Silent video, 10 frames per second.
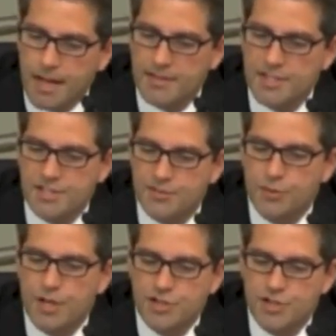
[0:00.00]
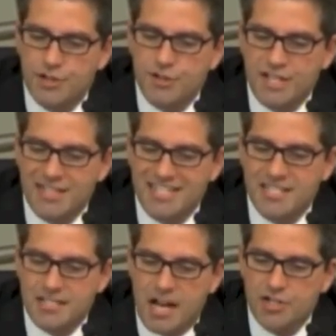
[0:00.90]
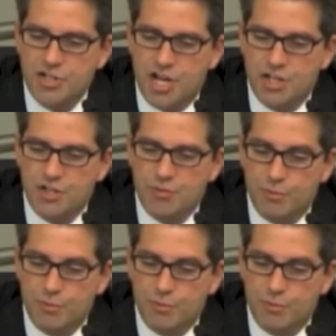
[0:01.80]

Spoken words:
and the civil engineer said these design changes